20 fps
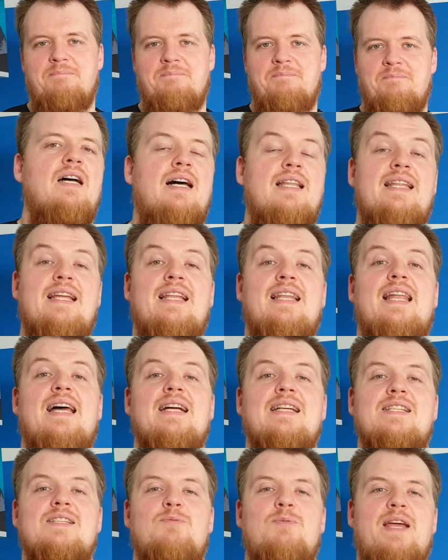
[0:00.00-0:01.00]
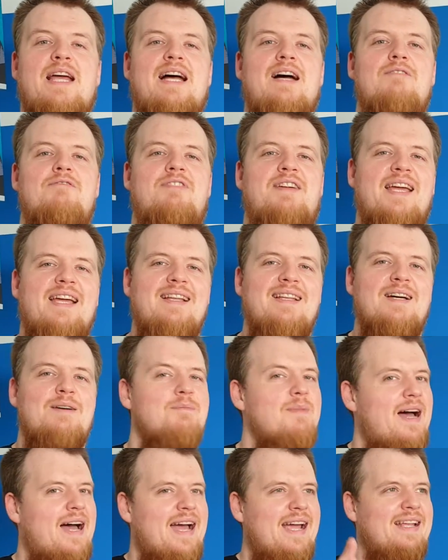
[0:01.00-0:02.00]
And then last we have
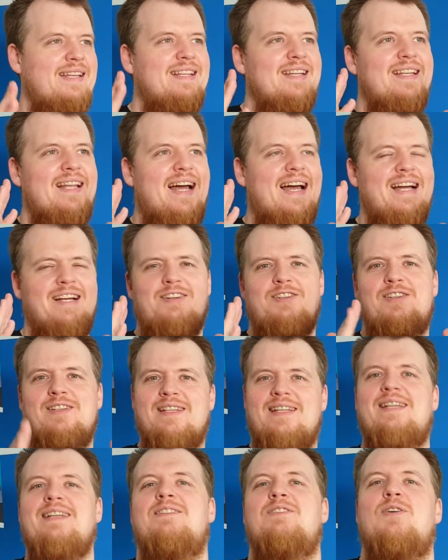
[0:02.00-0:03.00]
Kingdom. I did actually